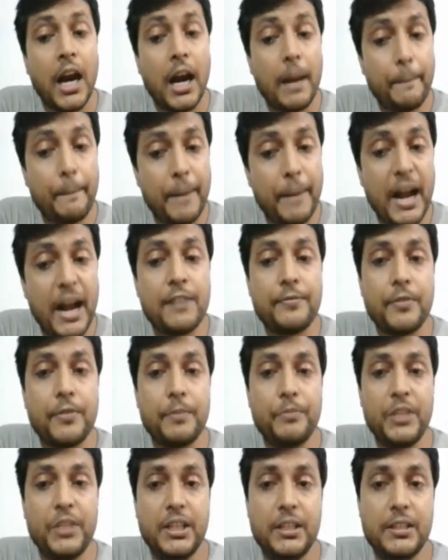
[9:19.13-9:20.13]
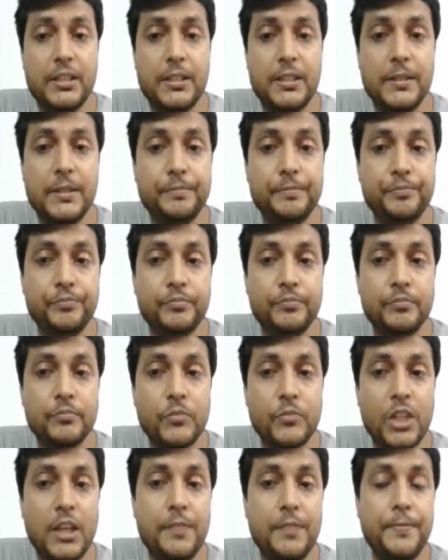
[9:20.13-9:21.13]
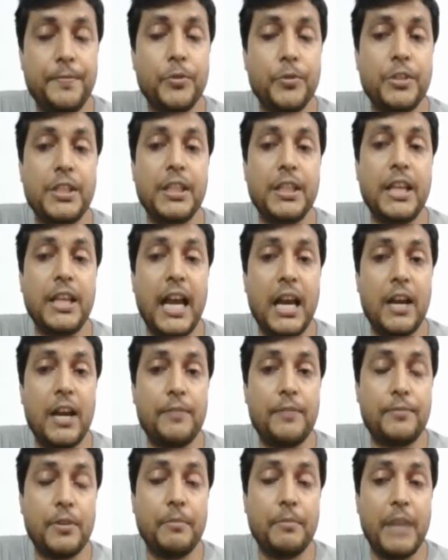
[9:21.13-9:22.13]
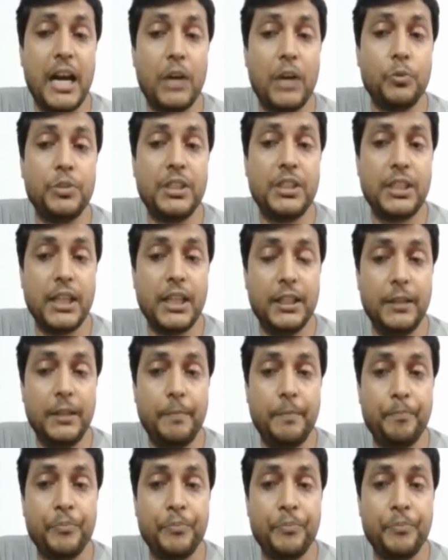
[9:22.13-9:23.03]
Apart from this, if you see from outside,